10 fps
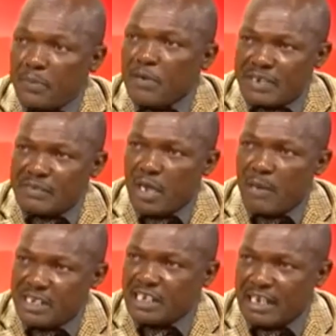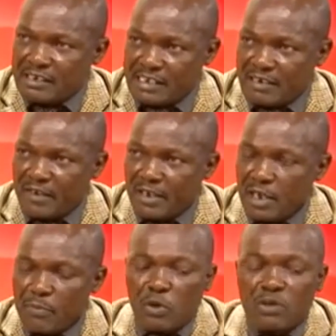uh, business itself.
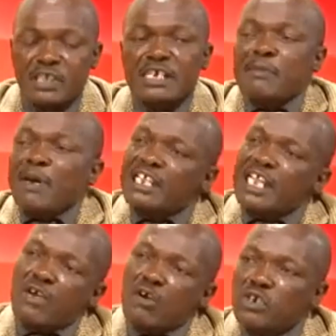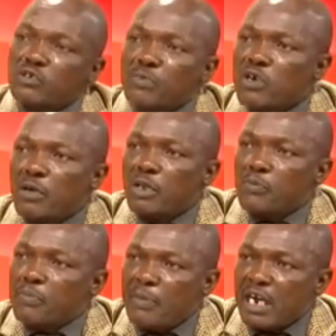Because this is the money that you are going to, buy, uh,
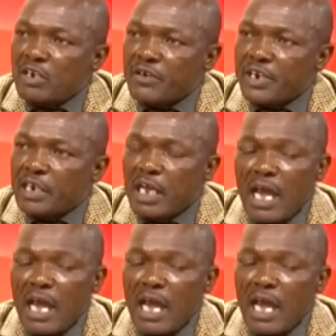to pay back, Doreen.